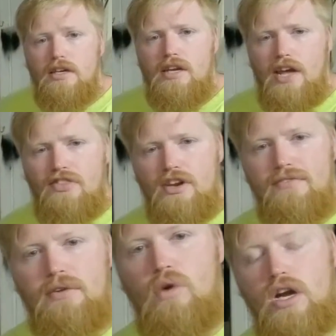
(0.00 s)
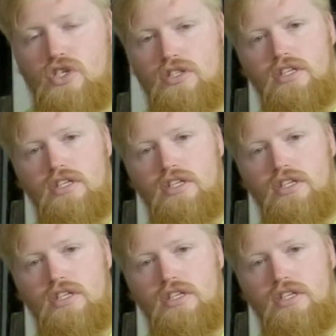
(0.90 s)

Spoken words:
Nathan, if you're watching